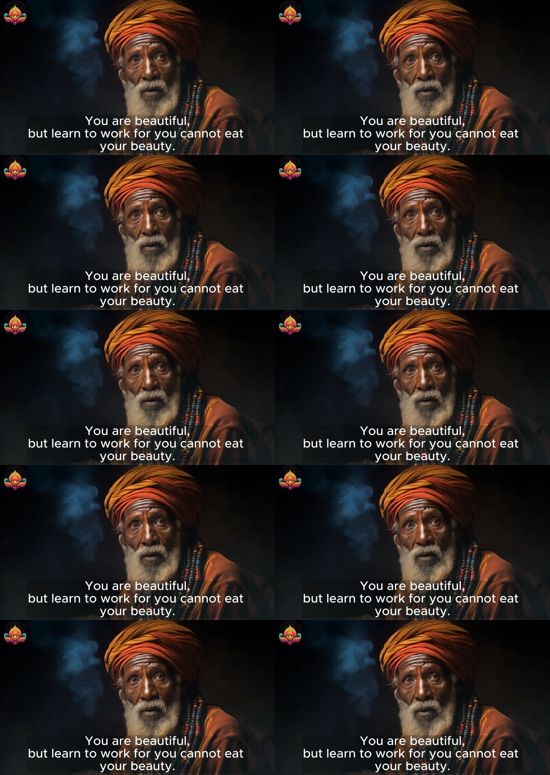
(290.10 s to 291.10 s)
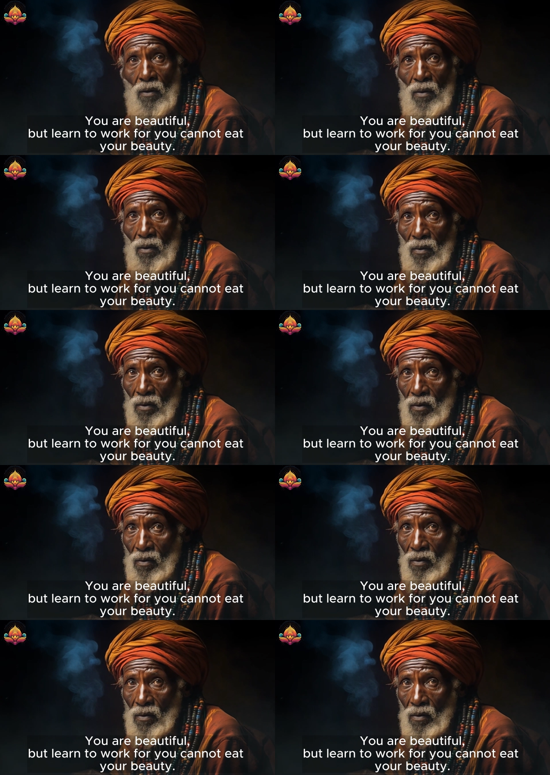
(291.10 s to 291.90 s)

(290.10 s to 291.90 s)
(no one is talking)